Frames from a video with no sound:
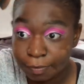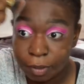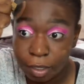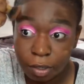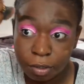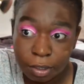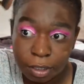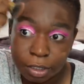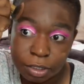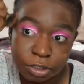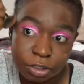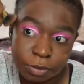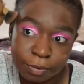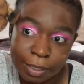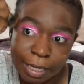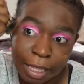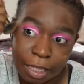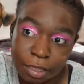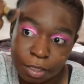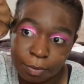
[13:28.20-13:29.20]
only issue with
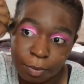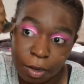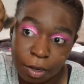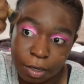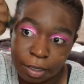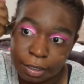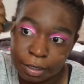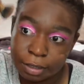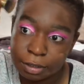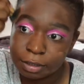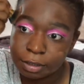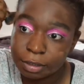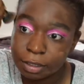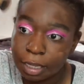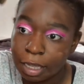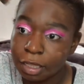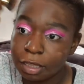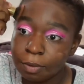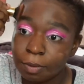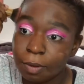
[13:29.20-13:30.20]
Kathy Parr is
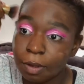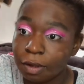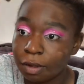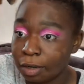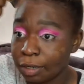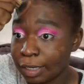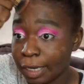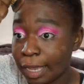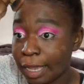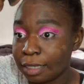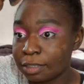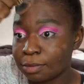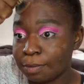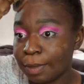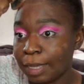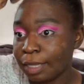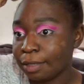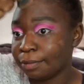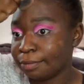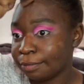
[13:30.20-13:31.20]
Kathy Parr already has a
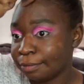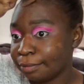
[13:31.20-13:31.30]
man.